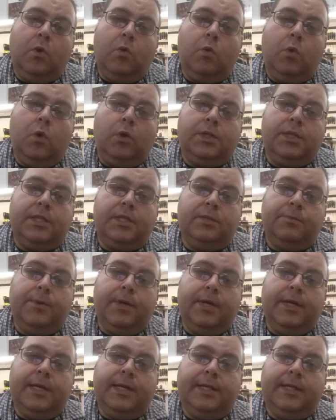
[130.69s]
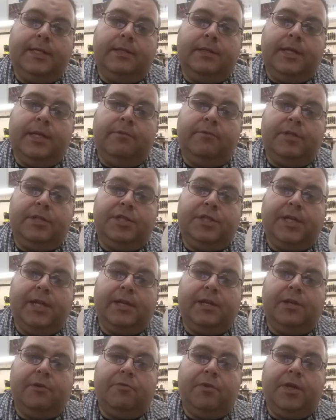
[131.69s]
walked into my nearest
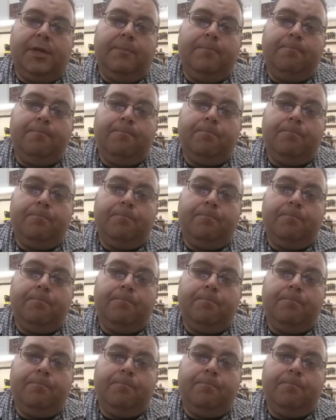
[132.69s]
chandlery